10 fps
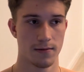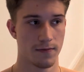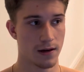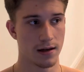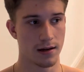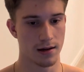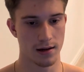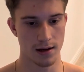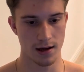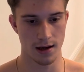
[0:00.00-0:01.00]
thing.
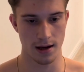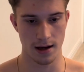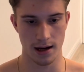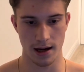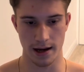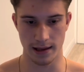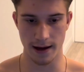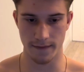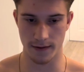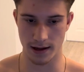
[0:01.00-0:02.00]
And
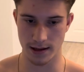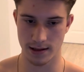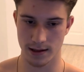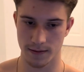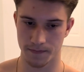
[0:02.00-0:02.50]
that phase